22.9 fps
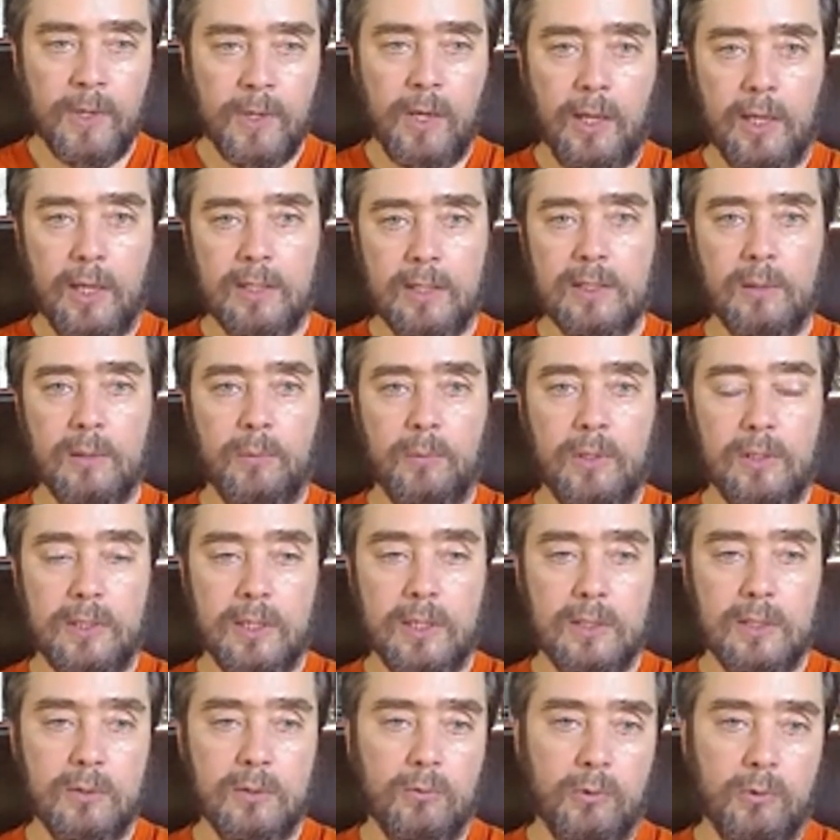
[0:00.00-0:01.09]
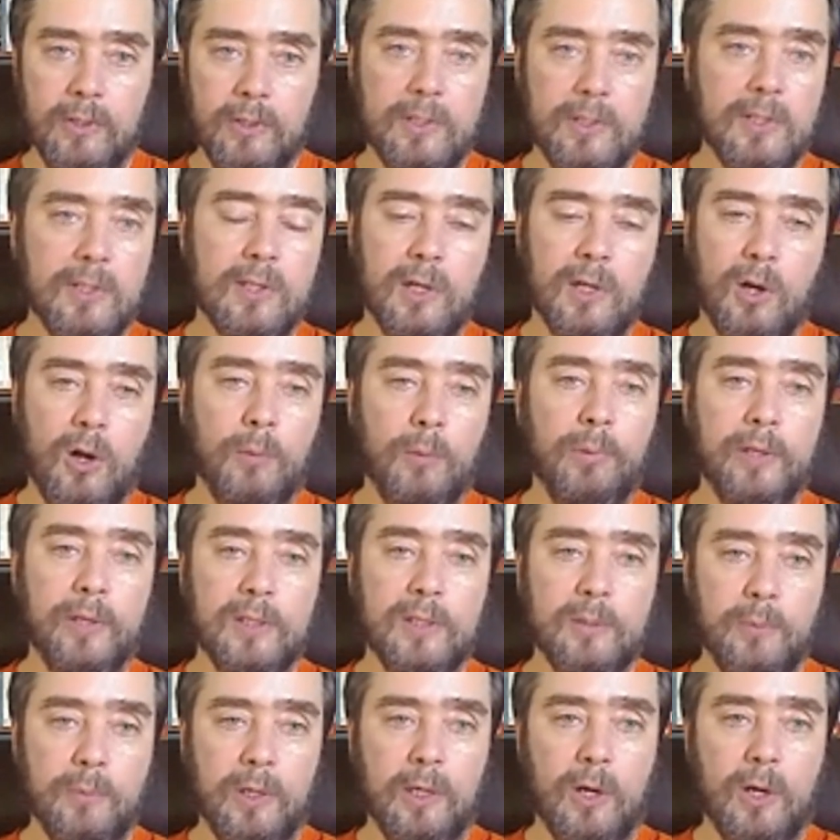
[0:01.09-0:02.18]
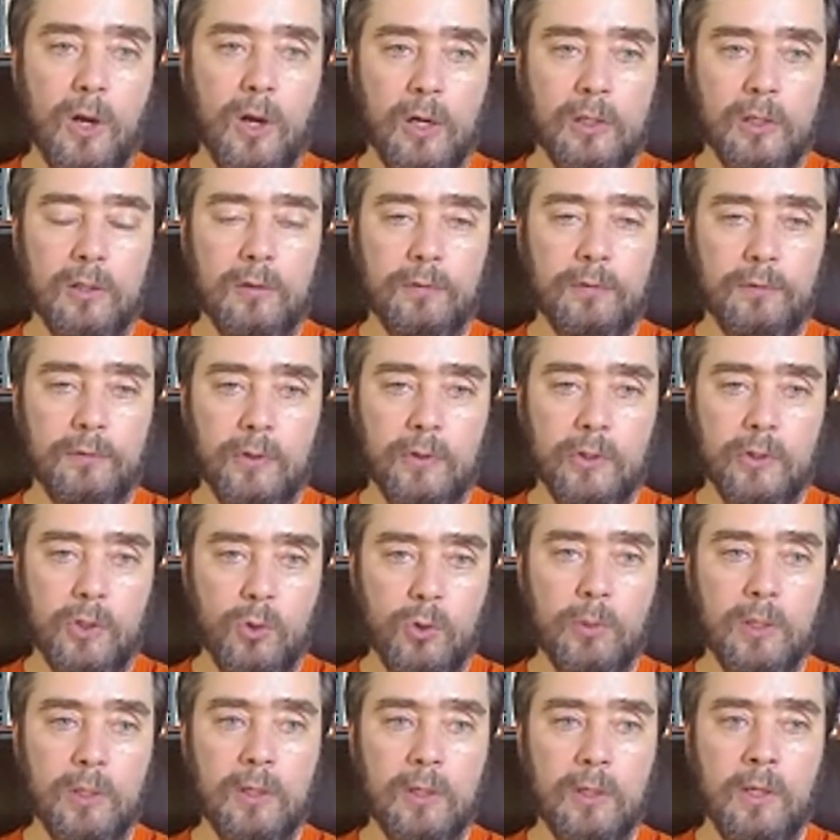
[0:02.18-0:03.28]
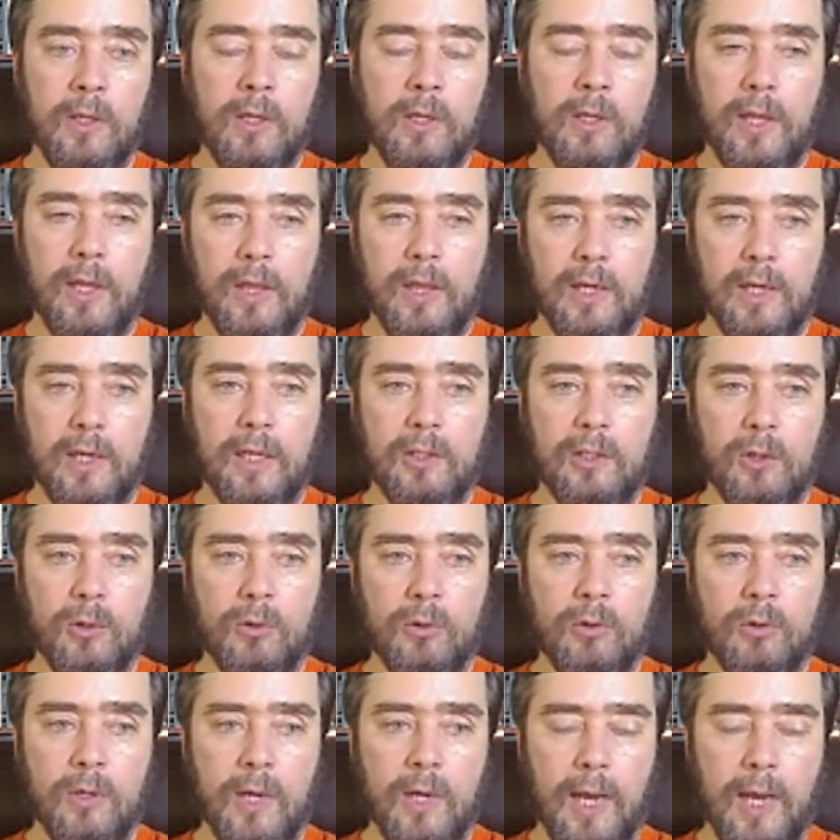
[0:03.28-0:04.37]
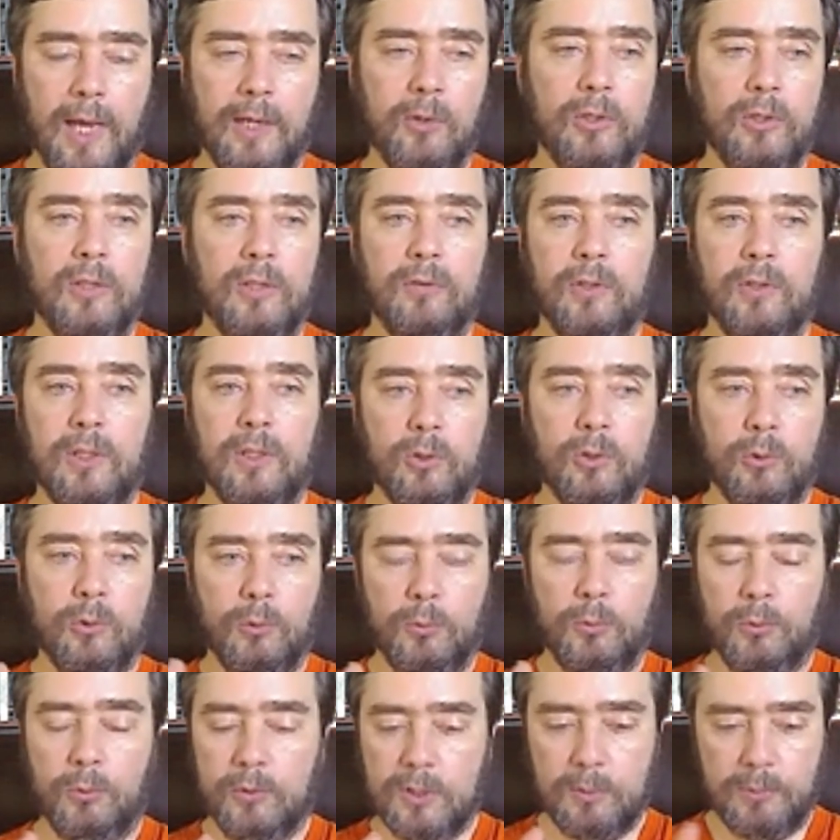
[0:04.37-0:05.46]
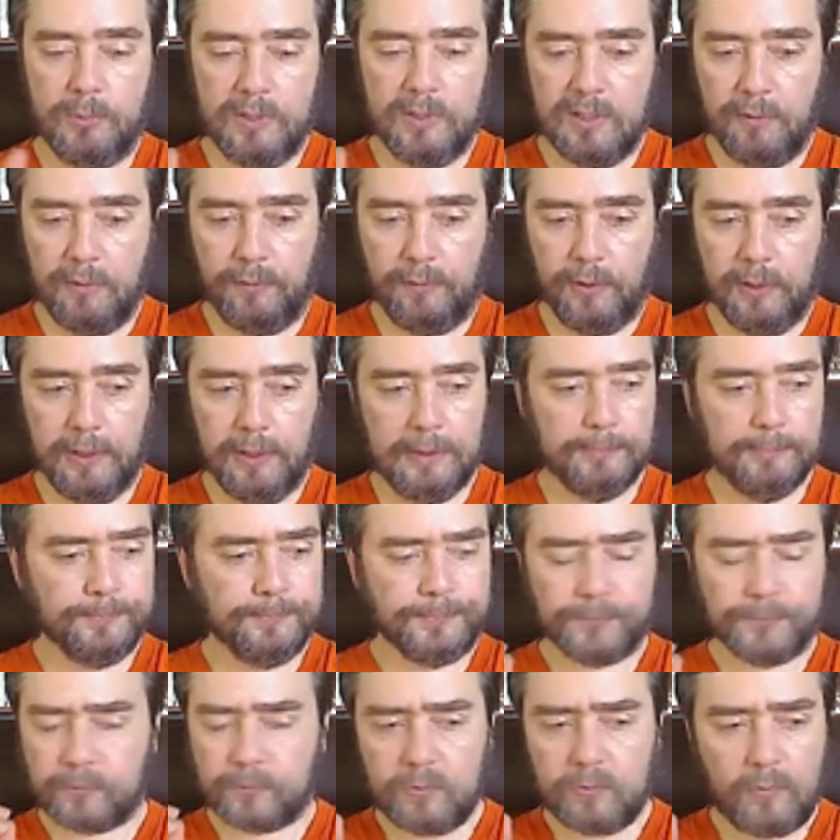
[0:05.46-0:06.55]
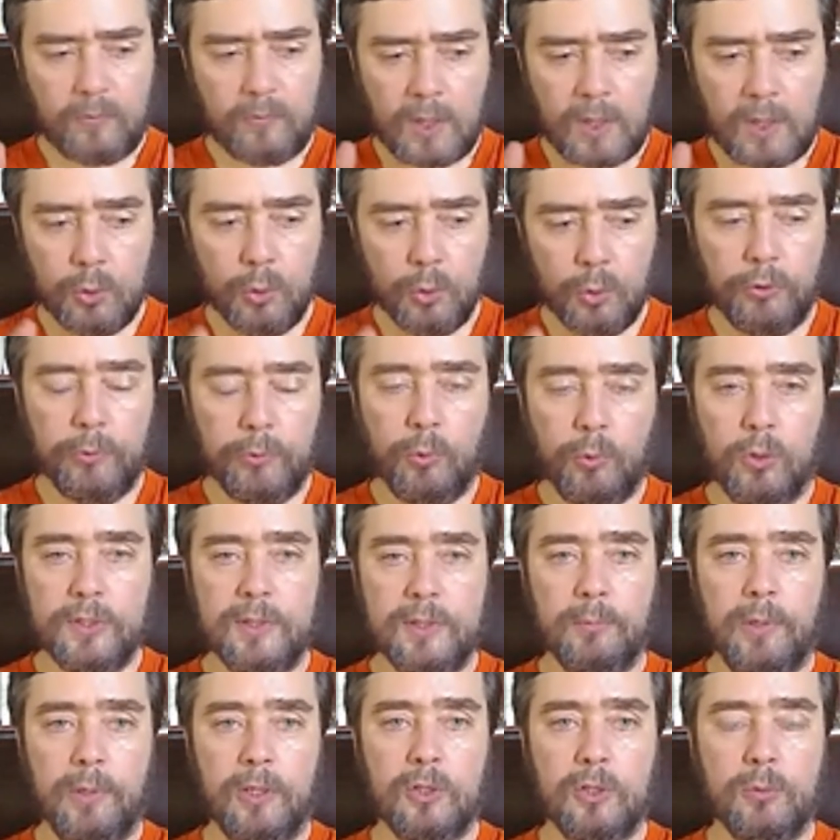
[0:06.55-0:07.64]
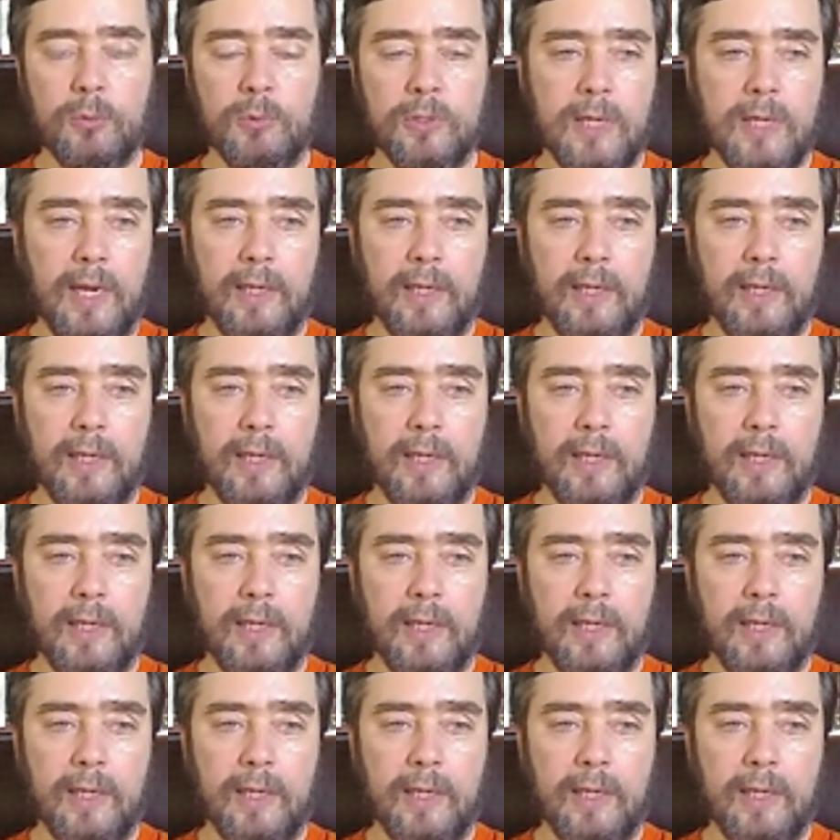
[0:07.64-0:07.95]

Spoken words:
And then somebody says, well, this is a complex metacognitive human. And then I know I don't even need to specifically do rewards and punishments.